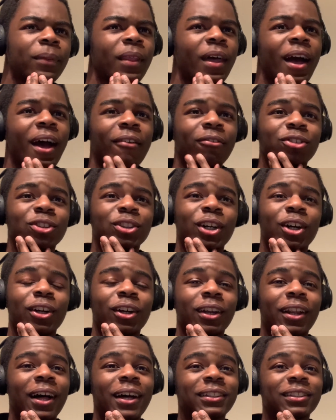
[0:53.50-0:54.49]
Avatar: The
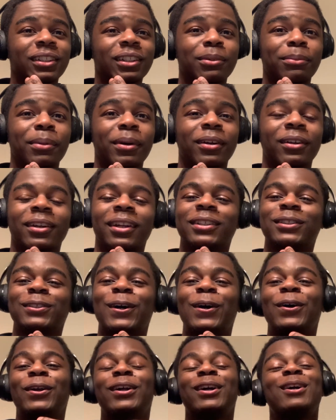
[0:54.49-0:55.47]
Last Airbender. That's
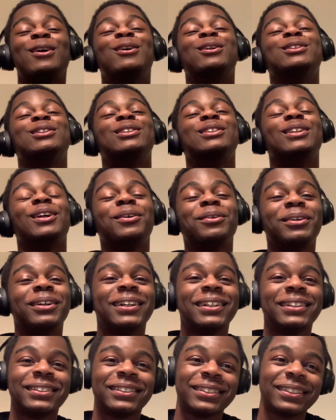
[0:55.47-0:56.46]
all they go show
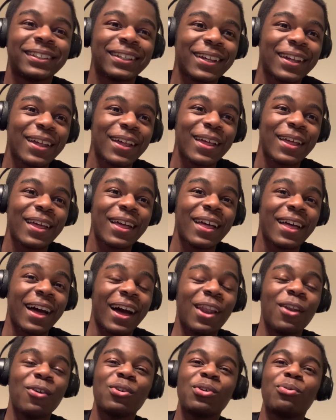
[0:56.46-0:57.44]
us.
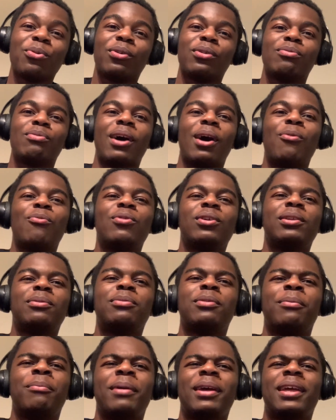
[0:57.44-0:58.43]
I look want. I want
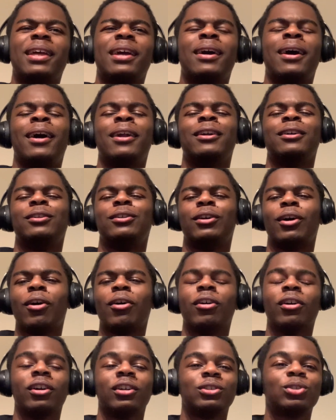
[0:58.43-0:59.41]
them to make it kind of
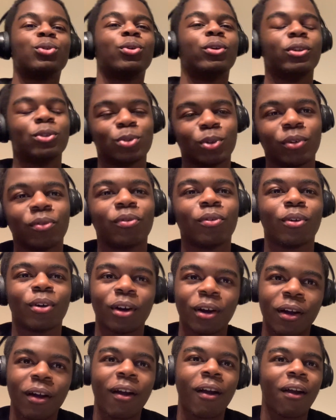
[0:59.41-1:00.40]
dark.
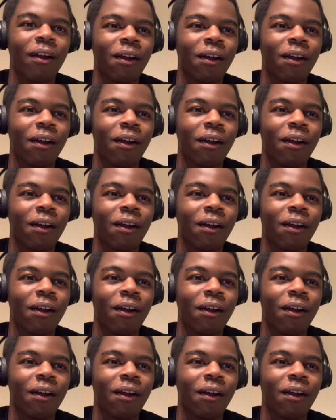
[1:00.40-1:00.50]
2024.